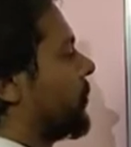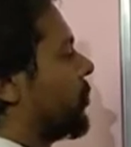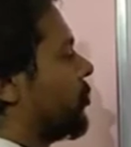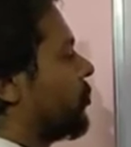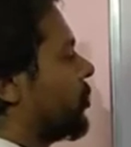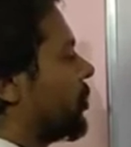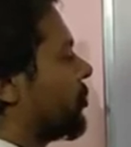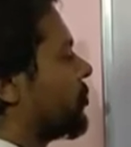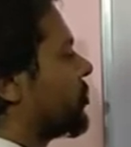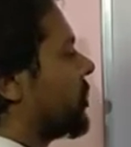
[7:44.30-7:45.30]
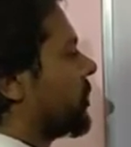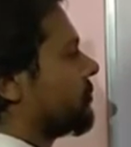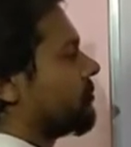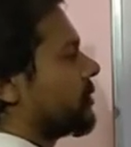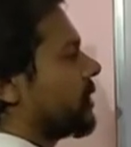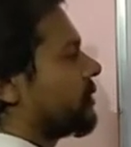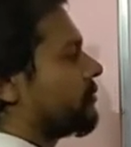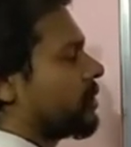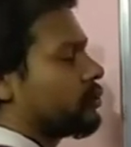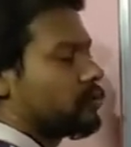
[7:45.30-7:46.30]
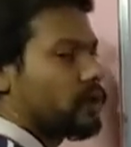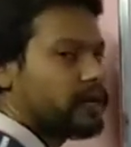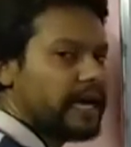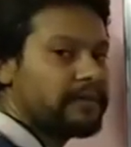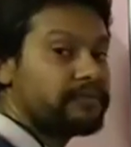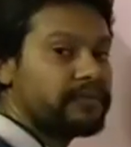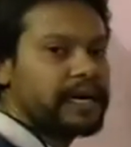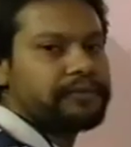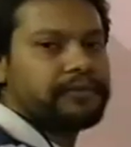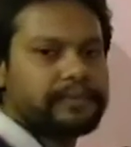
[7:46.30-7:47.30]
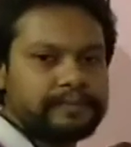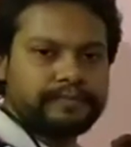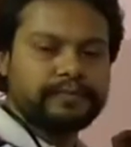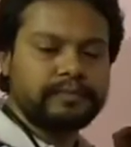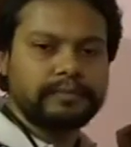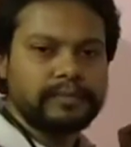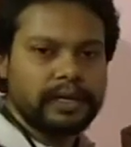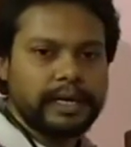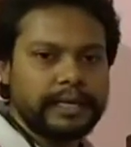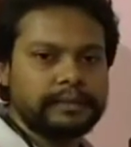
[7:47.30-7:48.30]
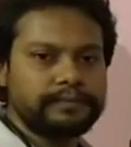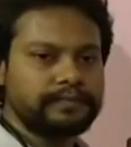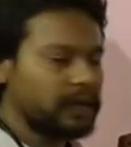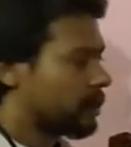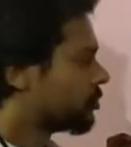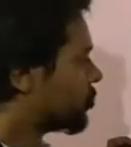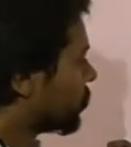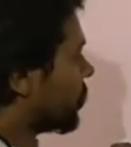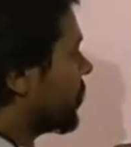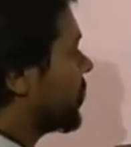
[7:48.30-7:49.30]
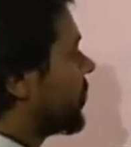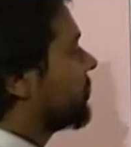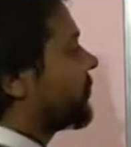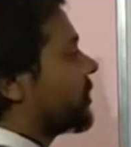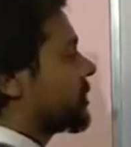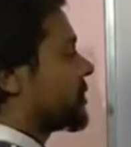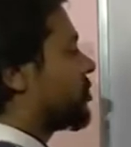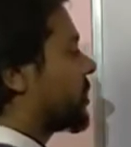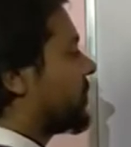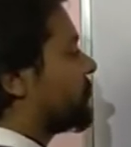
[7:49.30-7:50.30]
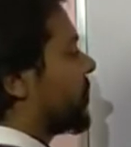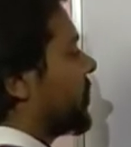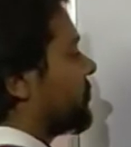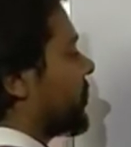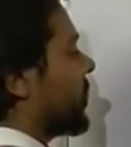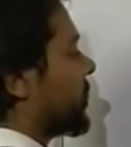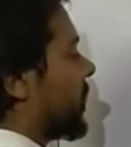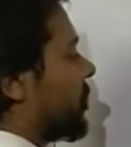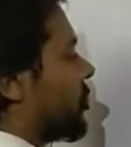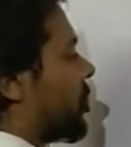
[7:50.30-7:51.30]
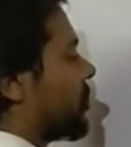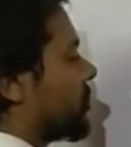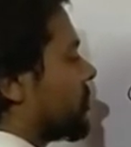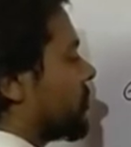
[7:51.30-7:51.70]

2 into 3. Here we do not have 5, right? So if it does not have 5, it cannot